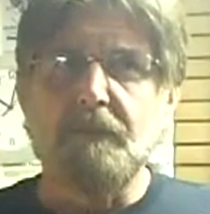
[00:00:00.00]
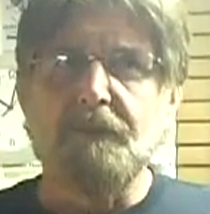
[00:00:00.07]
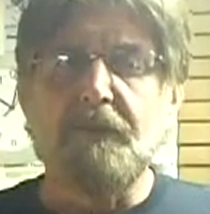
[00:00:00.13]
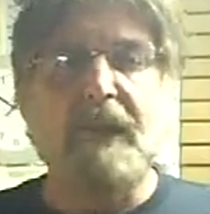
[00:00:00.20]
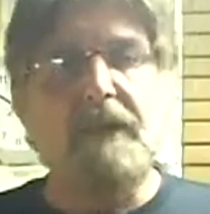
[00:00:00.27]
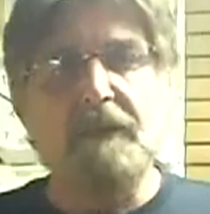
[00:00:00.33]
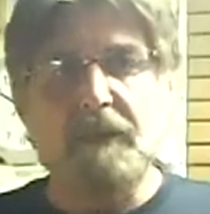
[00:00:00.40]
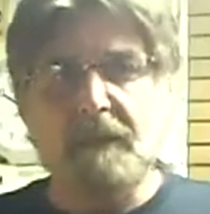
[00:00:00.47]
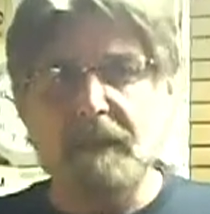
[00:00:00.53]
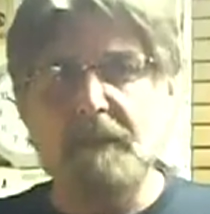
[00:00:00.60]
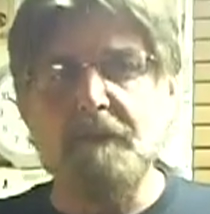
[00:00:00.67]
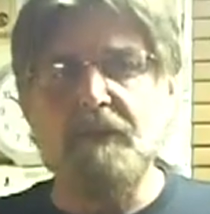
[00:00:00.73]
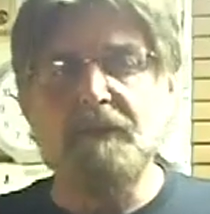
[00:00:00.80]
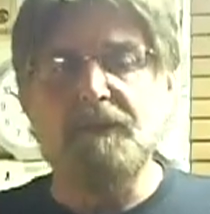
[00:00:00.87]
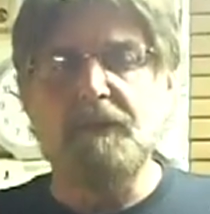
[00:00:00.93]
find the
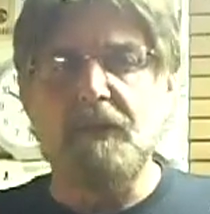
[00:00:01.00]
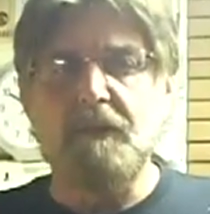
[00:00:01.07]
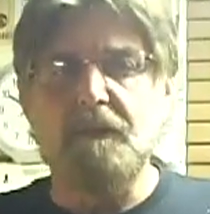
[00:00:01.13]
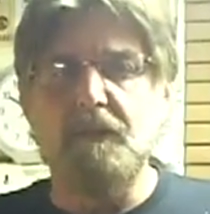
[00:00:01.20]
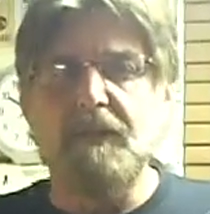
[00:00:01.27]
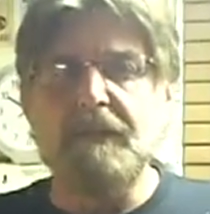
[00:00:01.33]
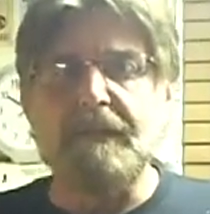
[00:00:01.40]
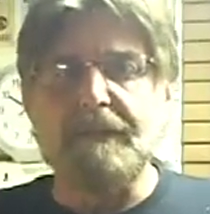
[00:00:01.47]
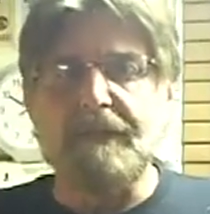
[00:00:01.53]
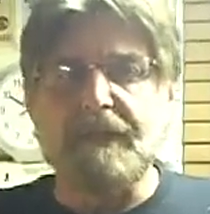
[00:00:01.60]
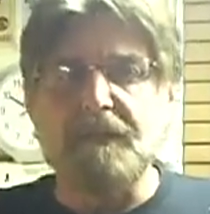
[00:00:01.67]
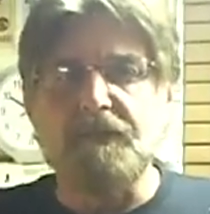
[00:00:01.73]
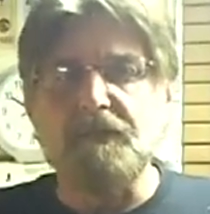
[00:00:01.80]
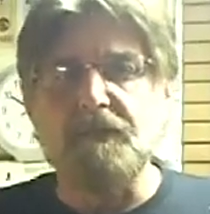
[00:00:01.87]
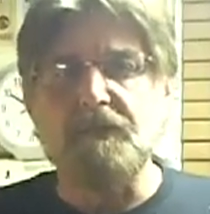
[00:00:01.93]
limits of what an
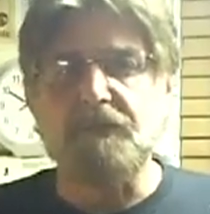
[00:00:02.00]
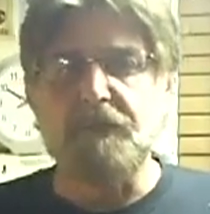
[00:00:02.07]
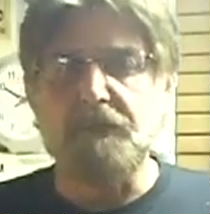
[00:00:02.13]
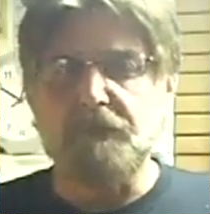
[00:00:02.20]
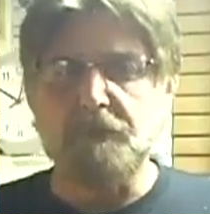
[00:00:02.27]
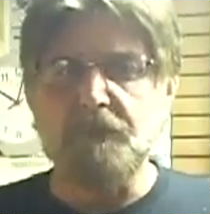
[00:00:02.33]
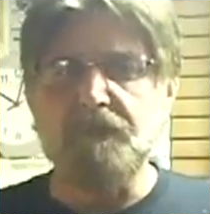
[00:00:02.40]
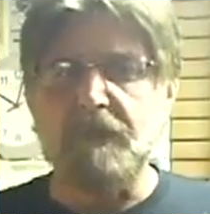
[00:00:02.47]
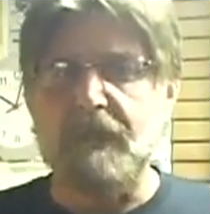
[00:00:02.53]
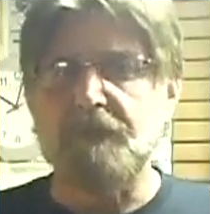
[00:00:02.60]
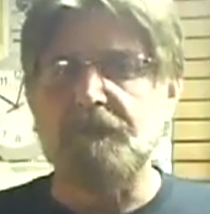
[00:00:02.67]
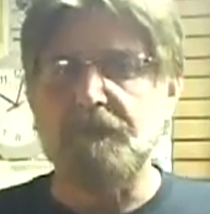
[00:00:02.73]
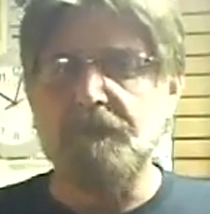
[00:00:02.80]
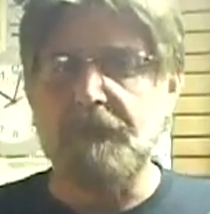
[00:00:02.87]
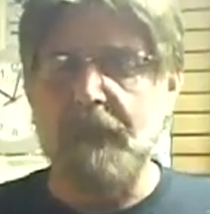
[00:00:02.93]
Edison cylinder was
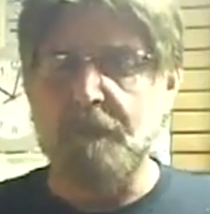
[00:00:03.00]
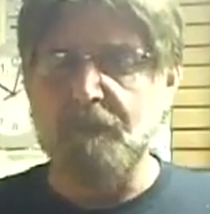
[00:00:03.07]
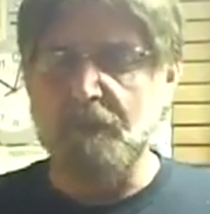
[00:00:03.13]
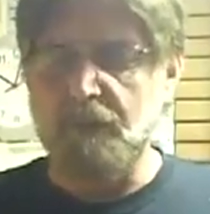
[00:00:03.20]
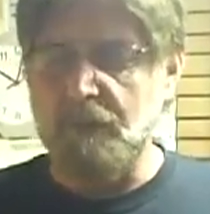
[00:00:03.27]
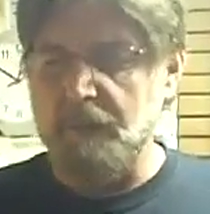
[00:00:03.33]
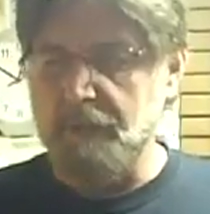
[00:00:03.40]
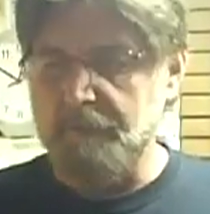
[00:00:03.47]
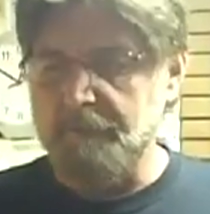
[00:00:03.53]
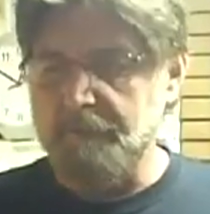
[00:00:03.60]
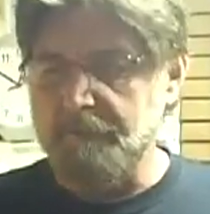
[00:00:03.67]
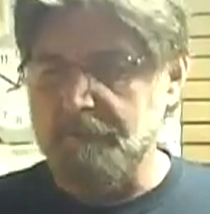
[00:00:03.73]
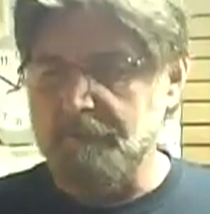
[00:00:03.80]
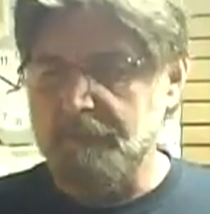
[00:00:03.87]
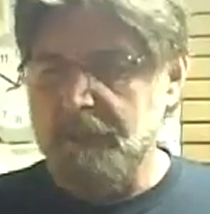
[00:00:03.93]
actually capable of.
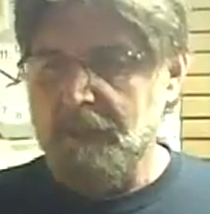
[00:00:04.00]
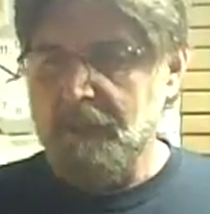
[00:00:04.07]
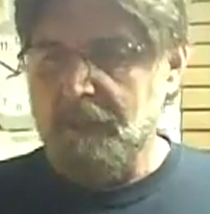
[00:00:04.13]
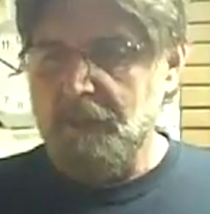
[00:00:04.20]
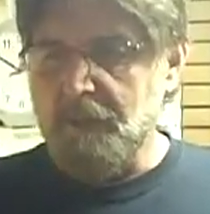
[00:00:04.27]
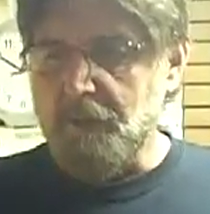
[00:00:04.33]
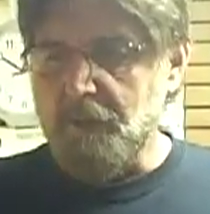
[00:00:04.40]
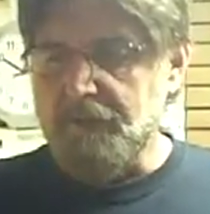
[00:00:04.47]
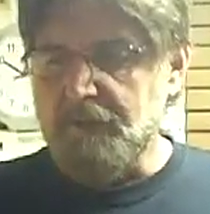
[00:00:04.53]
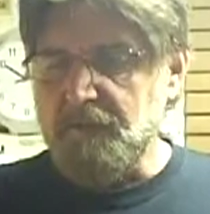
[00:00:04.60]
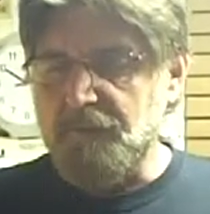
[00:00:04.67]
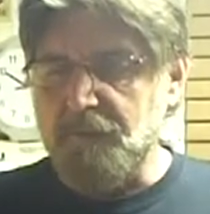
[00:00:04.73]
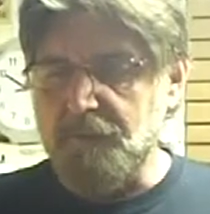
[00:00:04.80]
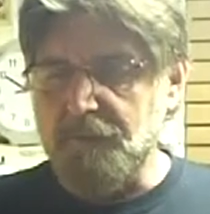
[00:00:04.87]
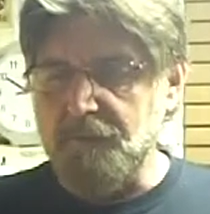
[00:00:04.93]
You know, the
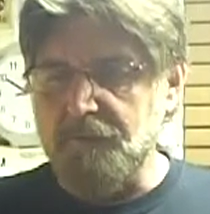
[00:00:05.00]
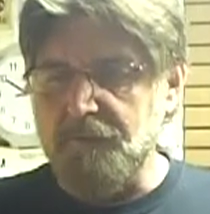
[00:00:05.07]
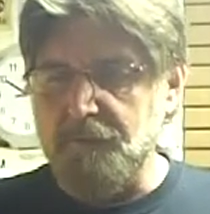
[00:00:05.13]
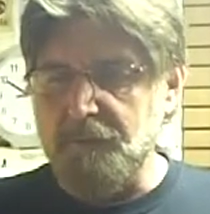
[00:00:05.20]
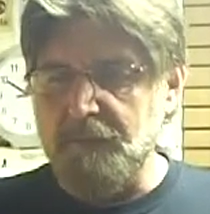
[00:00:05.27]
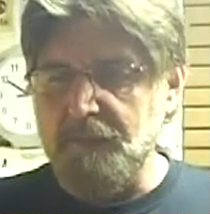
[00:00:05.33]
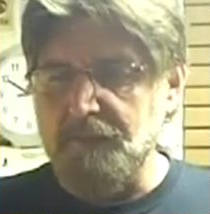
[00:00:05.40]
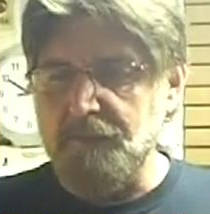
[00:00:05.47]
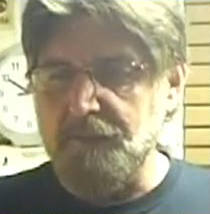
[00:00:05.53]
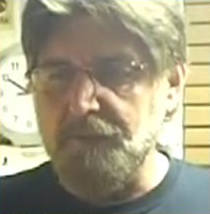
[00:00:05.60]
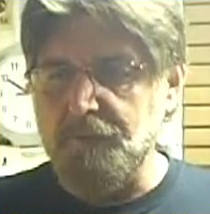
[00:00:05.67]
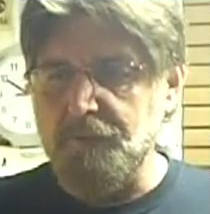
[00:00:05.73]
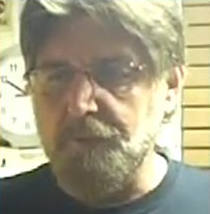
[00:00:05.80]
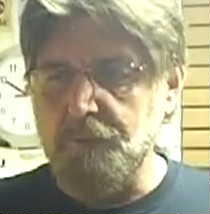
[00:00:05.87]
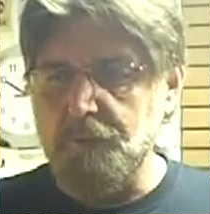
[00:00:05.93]
cylinders that we
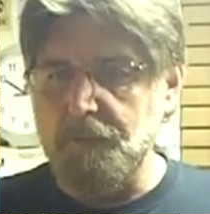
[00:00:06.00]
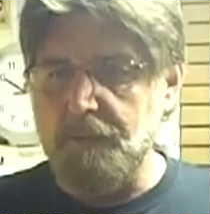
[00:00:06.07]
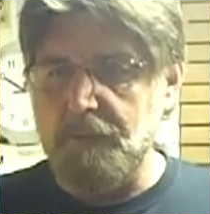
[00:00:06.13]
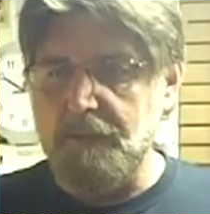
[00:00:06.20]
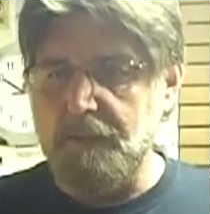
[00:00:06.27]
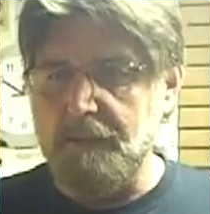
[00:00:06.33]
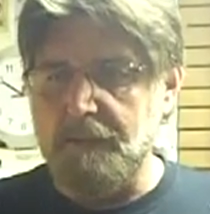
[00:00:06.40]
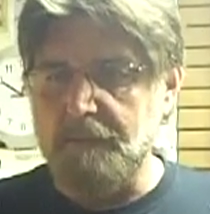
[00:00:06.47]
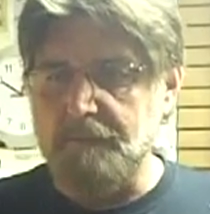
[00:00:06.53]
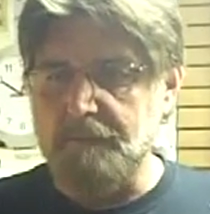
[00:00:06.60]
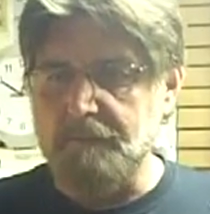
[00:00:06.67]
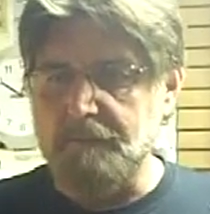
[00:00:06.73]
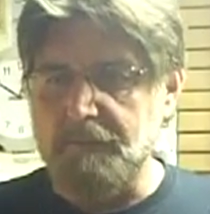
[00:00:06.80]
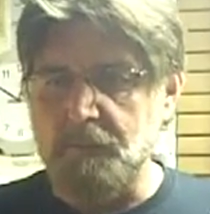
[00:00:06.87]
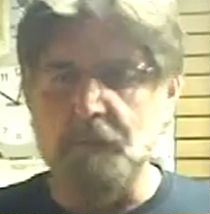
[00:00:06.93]
listened to,
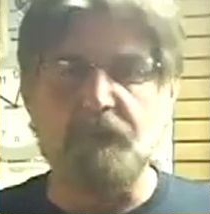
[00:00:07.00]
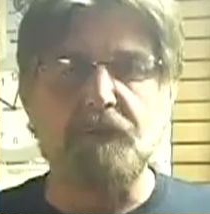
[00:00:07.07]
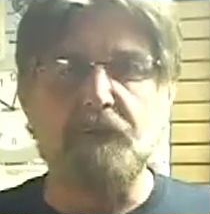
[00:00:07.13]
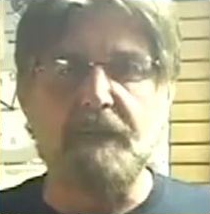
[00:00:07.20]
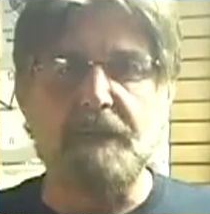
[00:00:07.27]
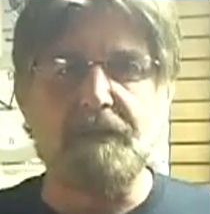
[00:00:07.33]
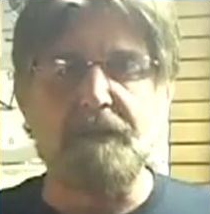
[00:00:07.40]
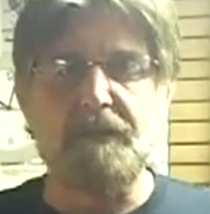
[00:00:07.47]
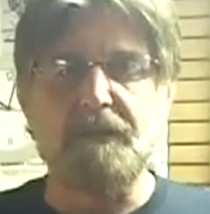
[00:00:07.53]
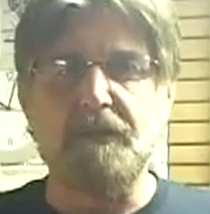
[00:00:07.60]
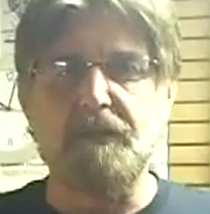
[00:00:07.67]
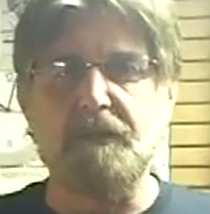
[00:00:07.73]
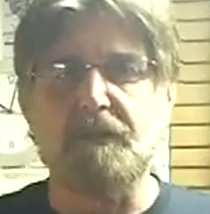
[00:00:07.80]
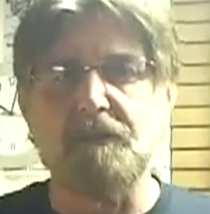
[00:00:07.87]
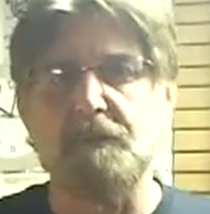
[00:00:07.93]
the original Edison
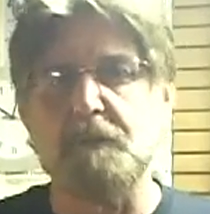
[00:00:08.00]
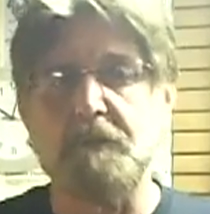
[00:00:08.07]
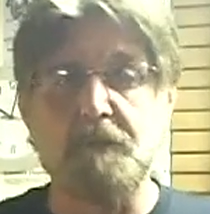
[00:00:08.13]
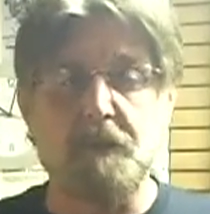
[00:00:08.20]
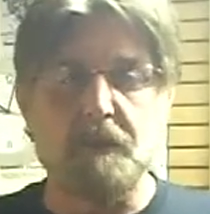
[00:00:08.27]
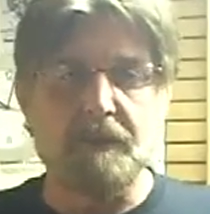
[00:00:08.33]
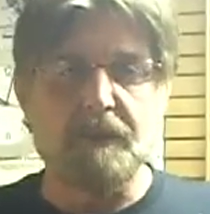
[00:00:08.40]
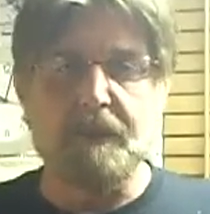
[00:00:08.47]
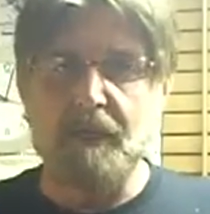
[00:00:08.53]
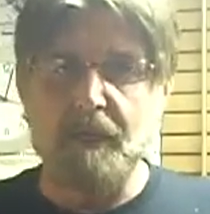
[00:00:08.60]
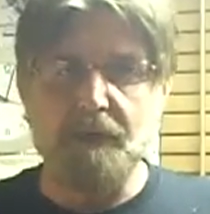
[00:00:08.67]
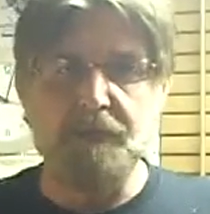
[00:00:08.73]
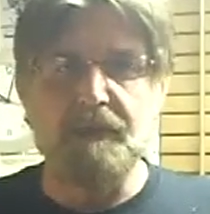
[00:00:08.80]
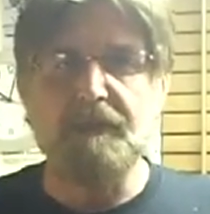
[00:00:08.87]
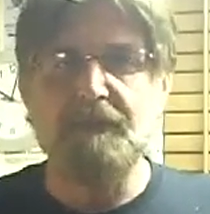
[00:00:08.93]
cylinders were recorded
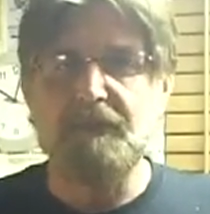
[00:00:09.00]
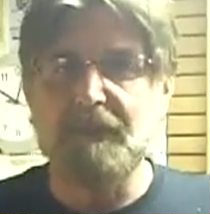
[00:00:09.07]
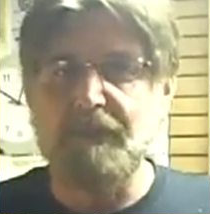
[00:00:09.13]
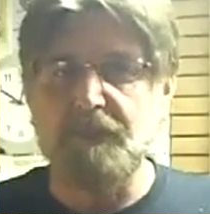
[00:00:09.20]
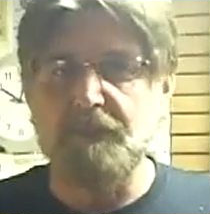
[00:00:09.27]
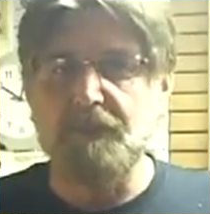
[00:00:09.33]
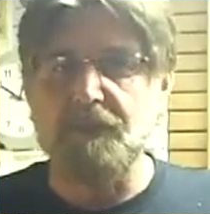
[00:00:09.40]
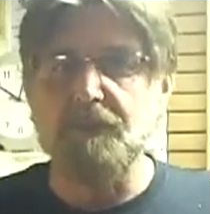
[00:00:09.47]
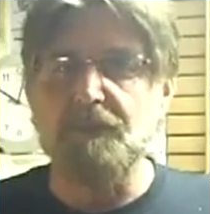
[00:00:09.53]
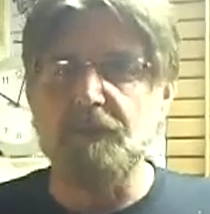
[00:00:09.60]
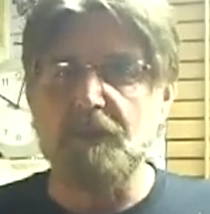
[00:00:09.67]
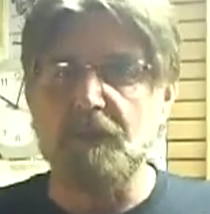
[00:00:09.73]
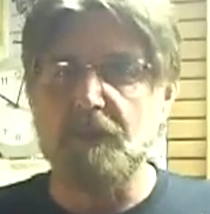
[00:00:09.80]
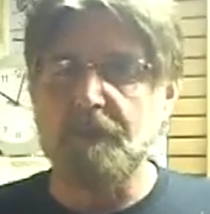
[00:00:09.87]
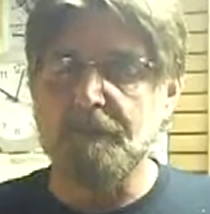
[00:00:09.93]
110 years
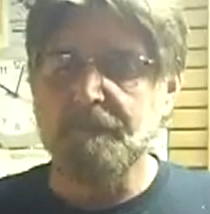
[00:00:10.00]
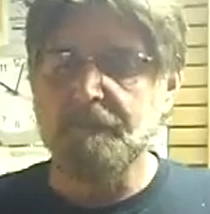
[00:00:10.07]
ago.